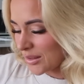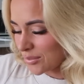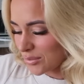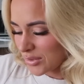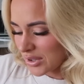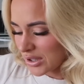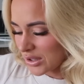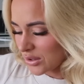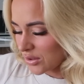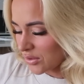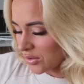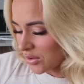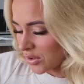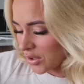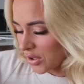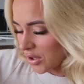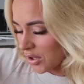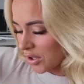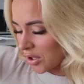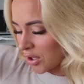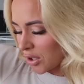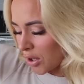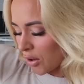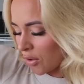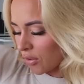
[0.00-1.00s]
Sort of
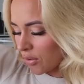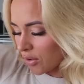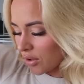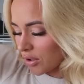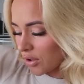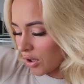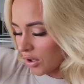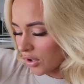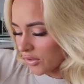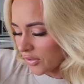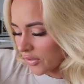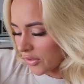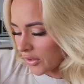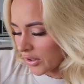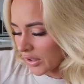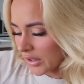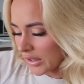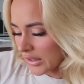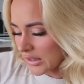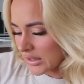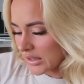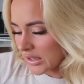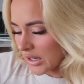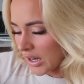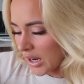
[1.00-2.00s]
gonna go for it
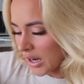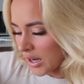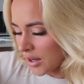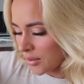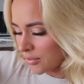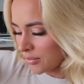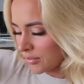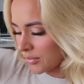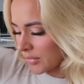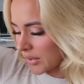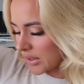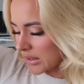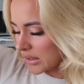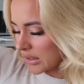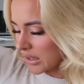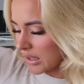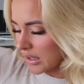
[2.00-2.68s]
this time, because